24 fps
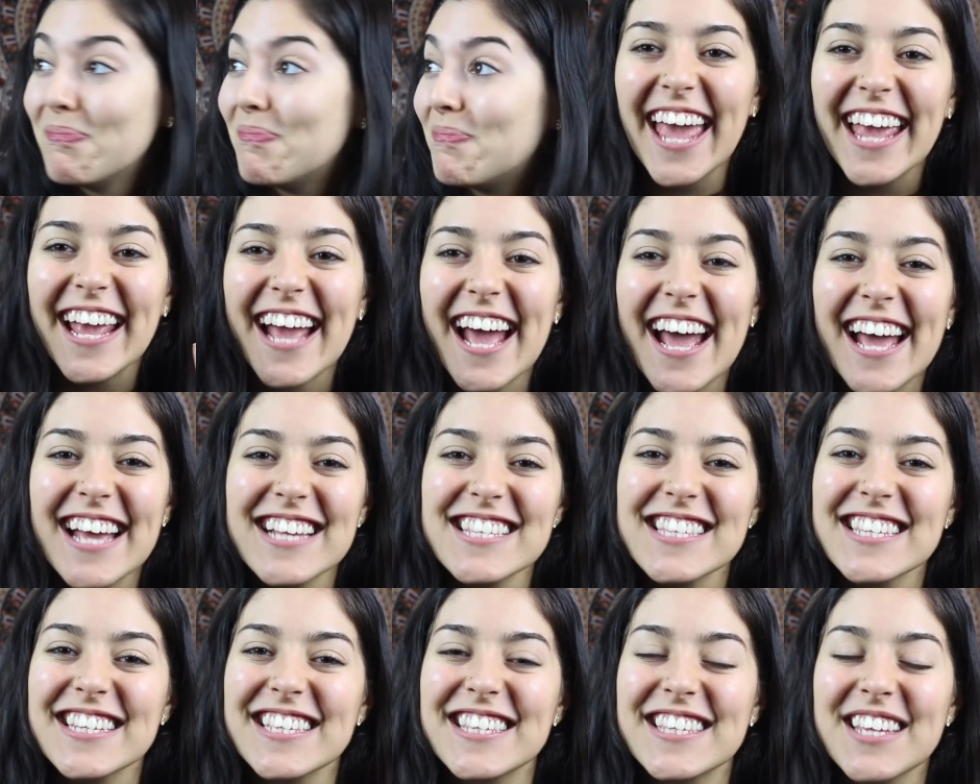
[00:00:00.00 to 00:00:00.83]
Hey
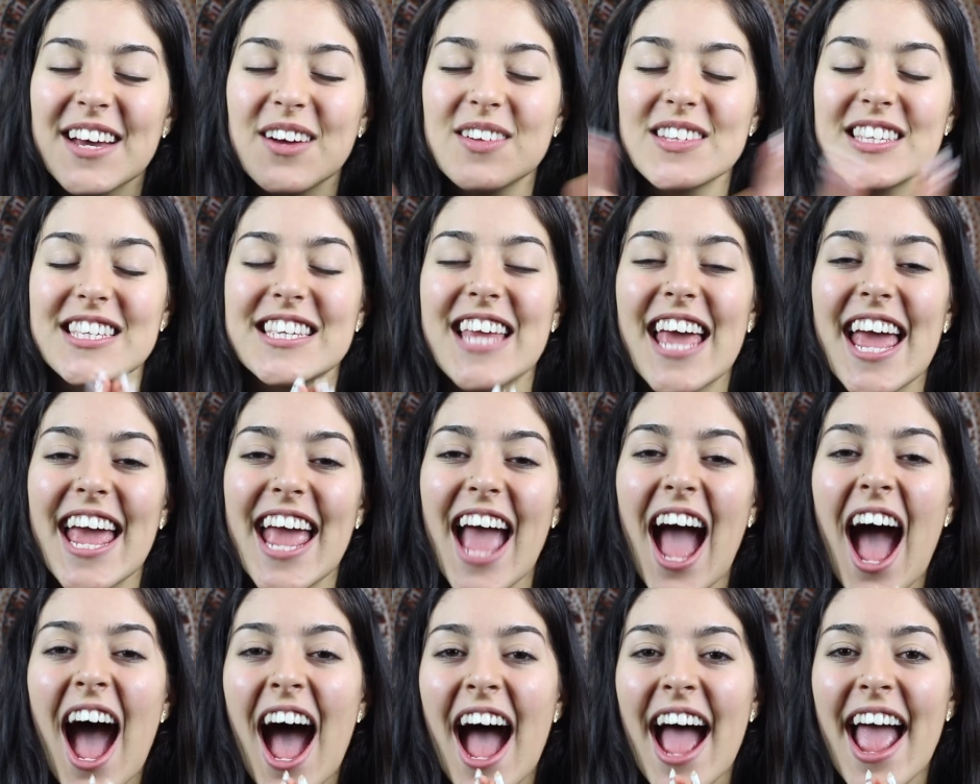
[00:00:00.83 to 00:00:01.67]
guys, so today
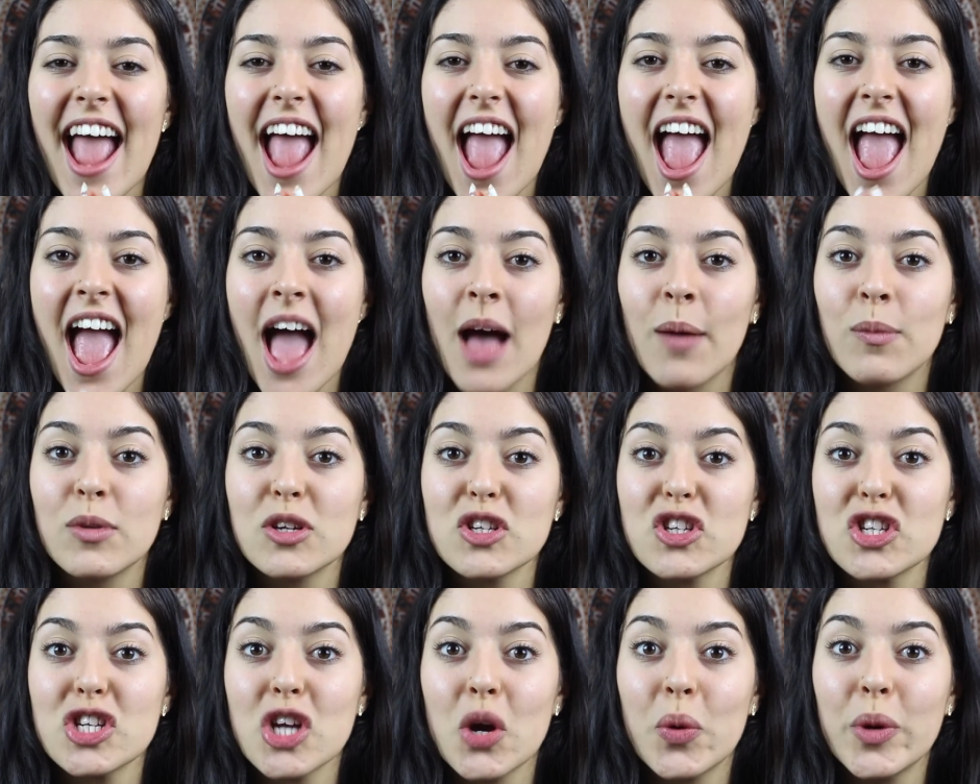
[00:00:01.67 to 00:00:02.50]
I am
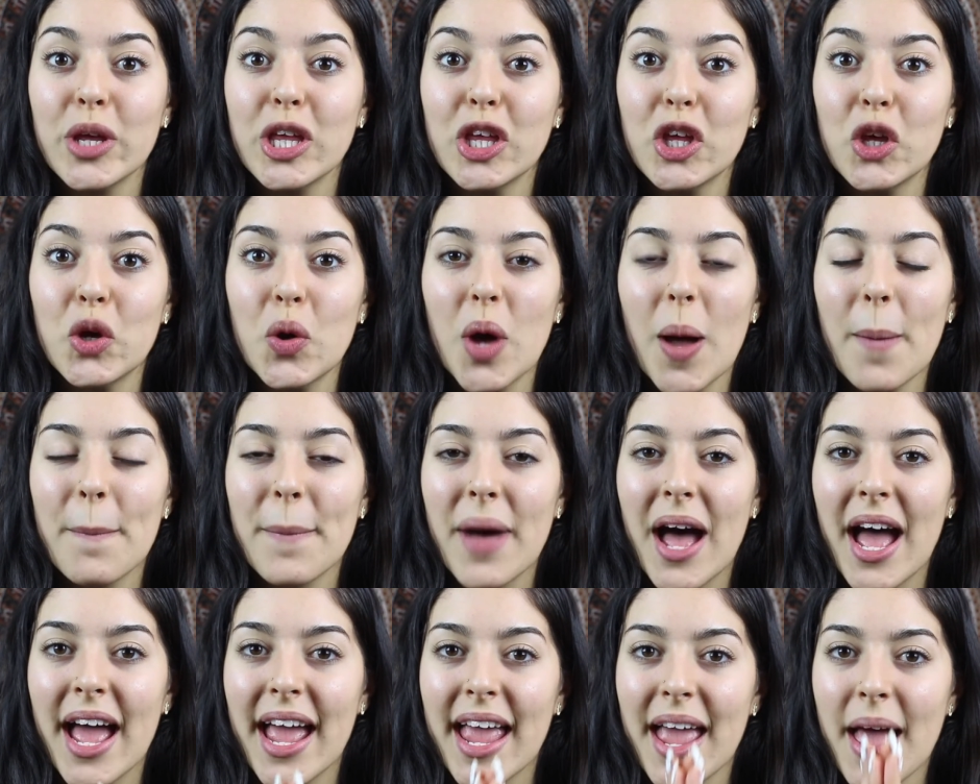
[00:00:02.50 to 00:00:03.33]
showing you
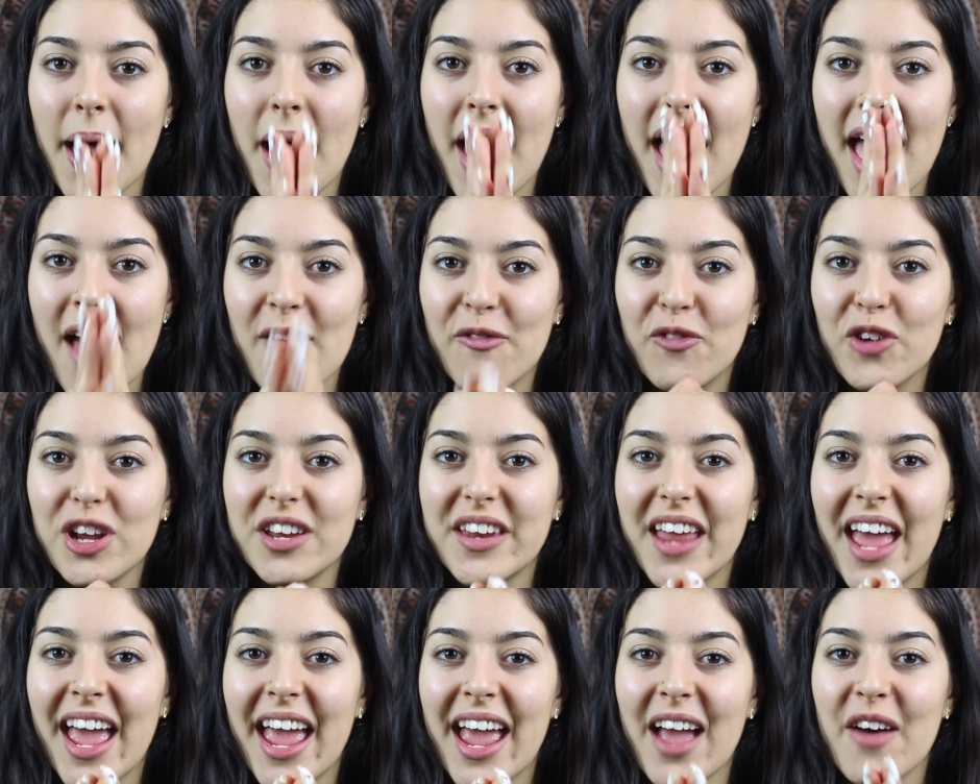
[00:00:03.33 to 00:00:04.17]
my
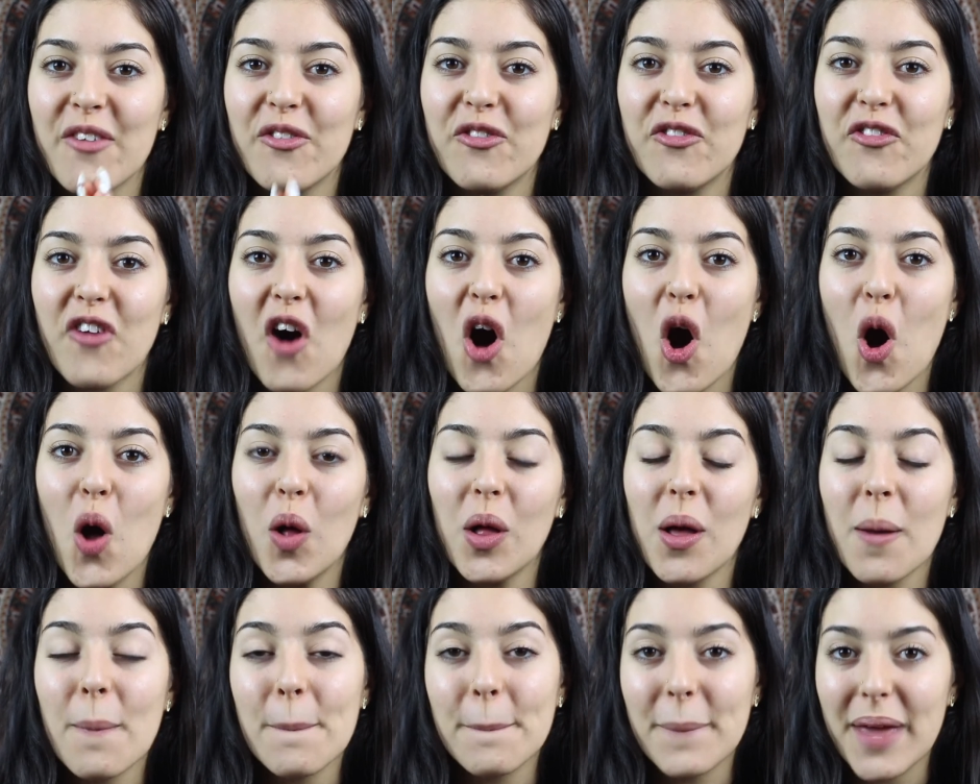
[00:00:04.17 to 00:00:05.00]
everyday
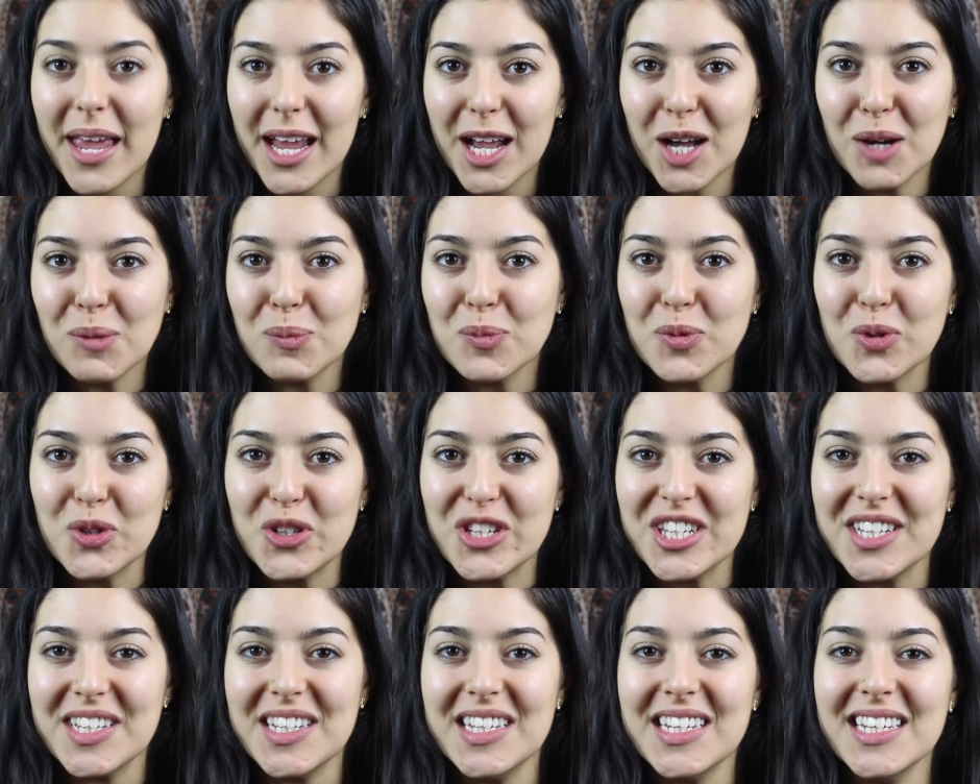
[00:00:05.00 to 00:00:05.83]
fall makeup
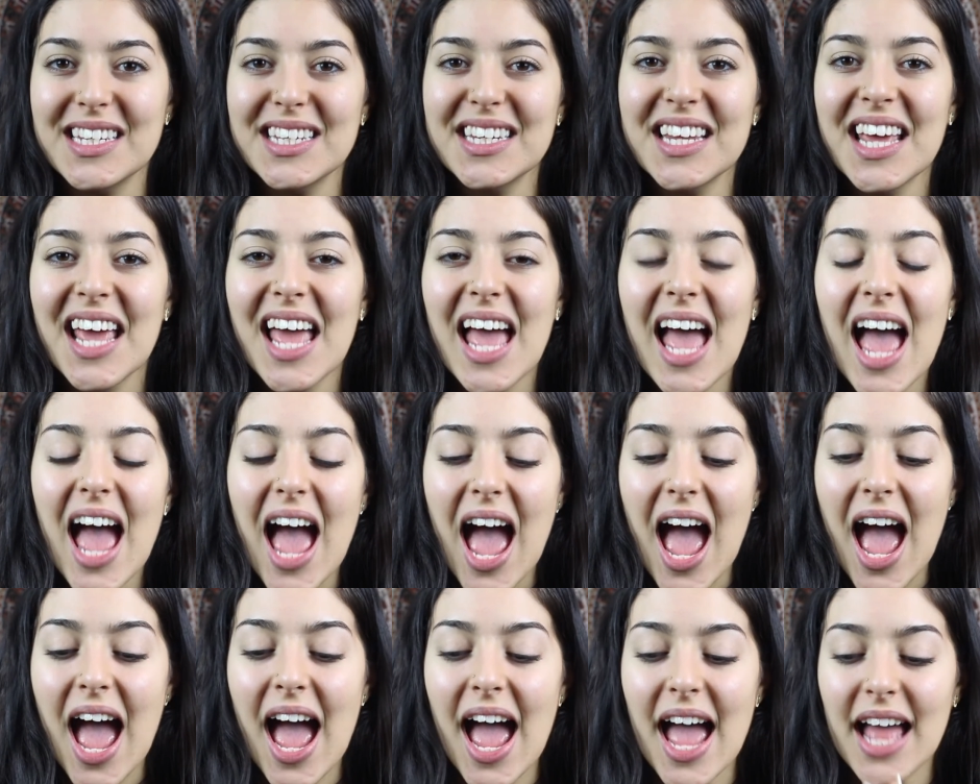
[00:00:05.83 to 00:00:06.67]
routine,
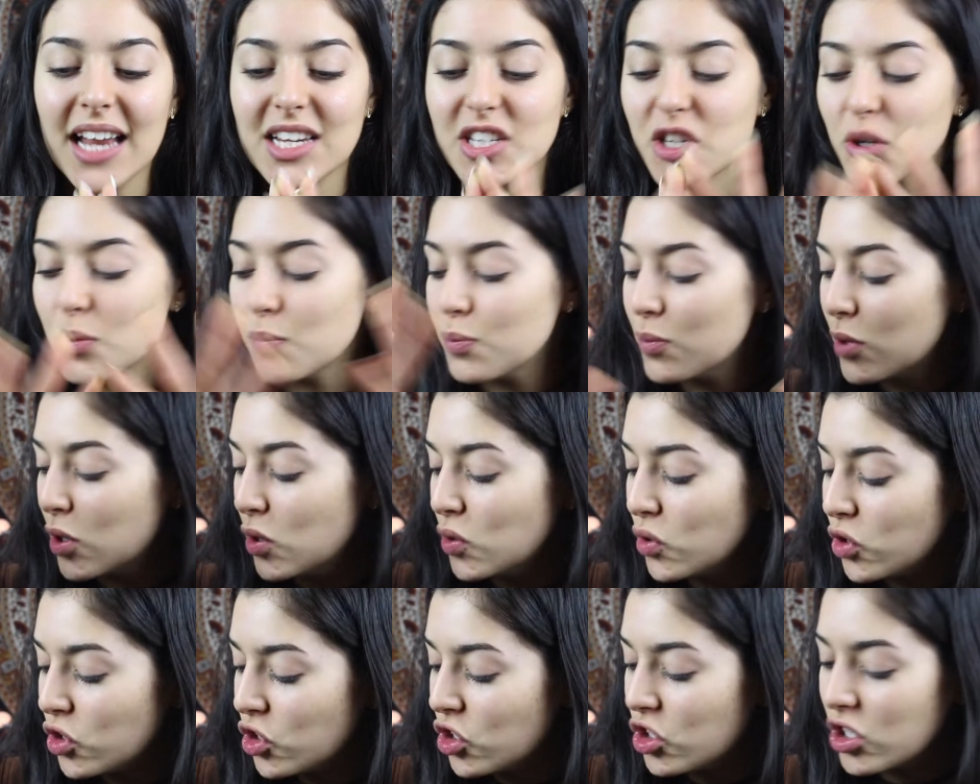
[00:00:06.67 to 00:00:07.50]
and
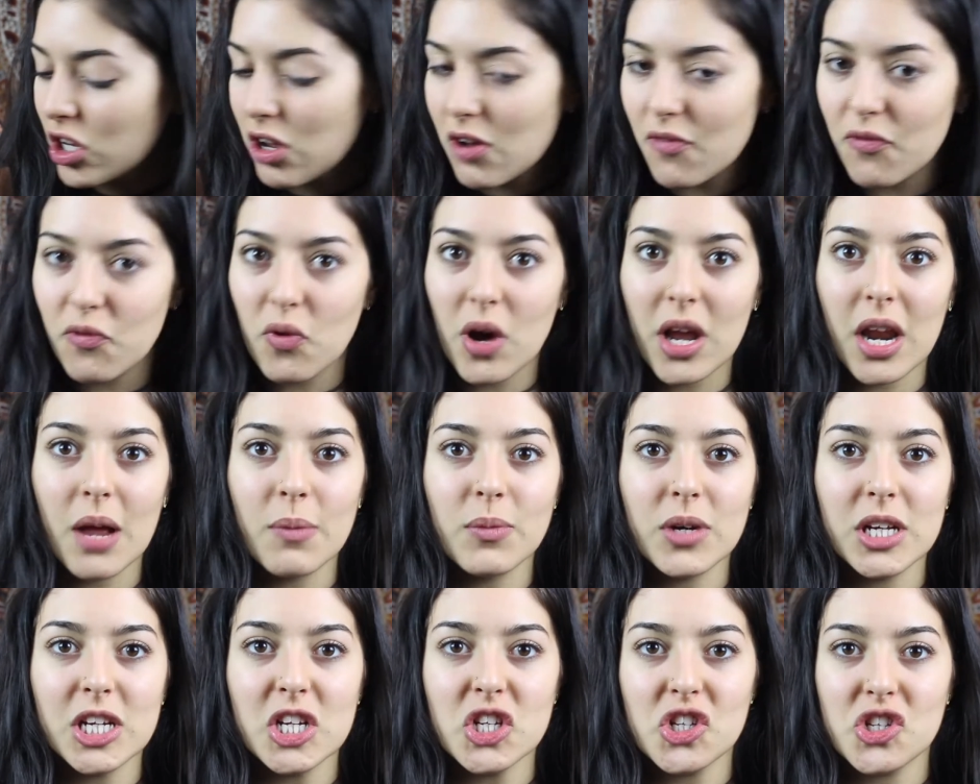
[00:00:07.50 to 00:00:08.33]
most of what
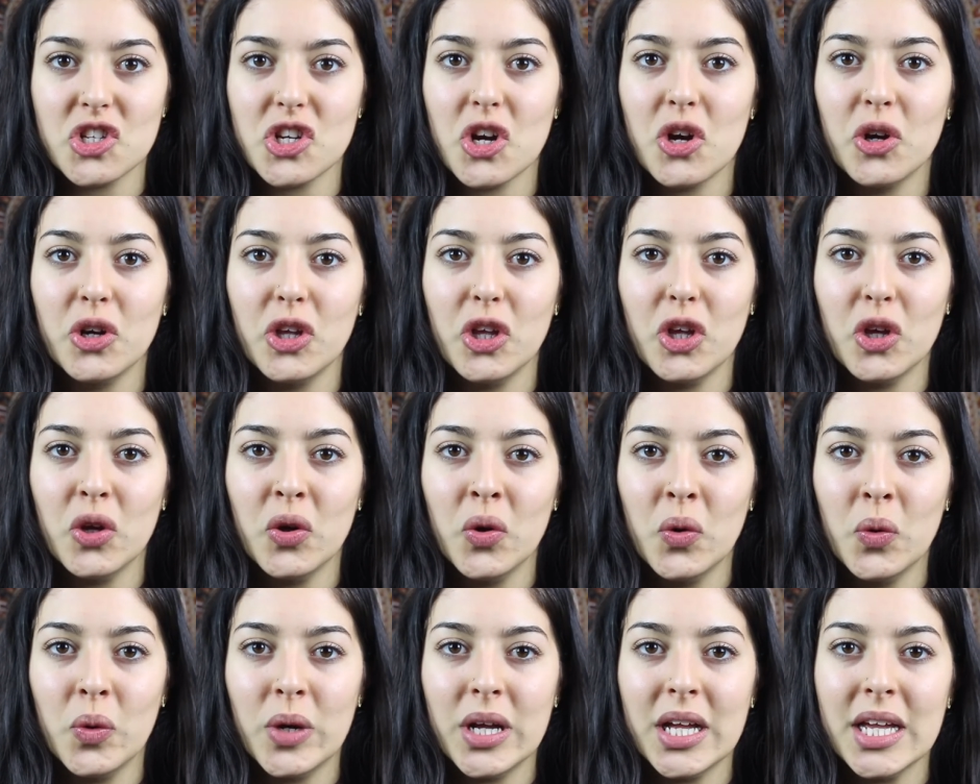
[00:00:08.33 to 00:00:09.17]
I'm gonna show
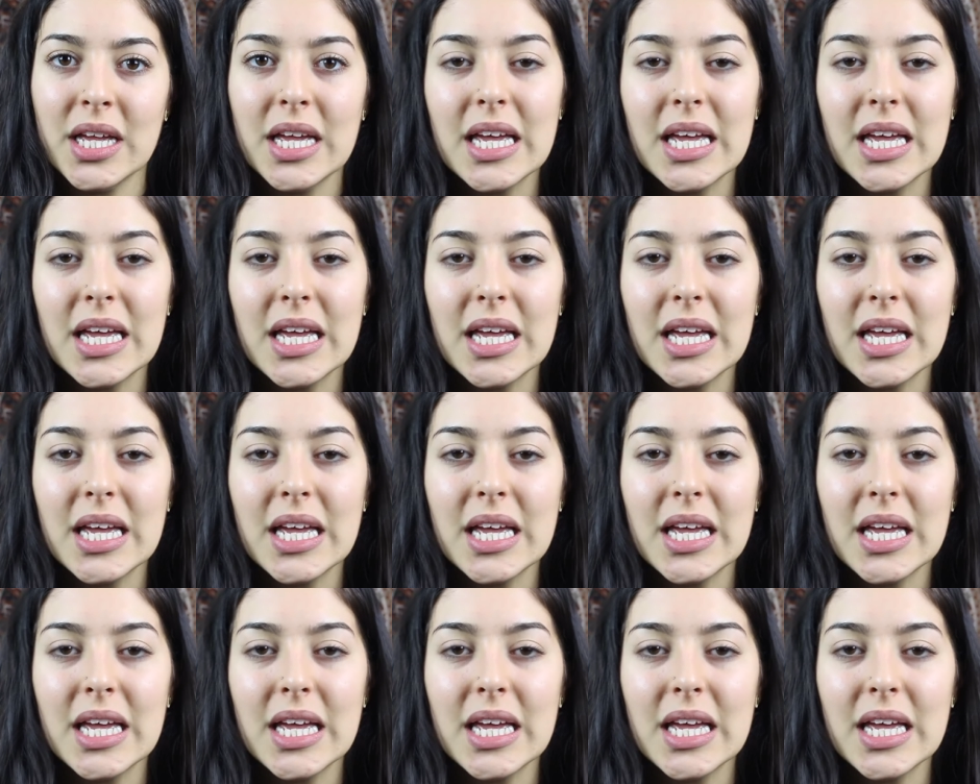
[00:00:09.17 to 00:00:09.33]
you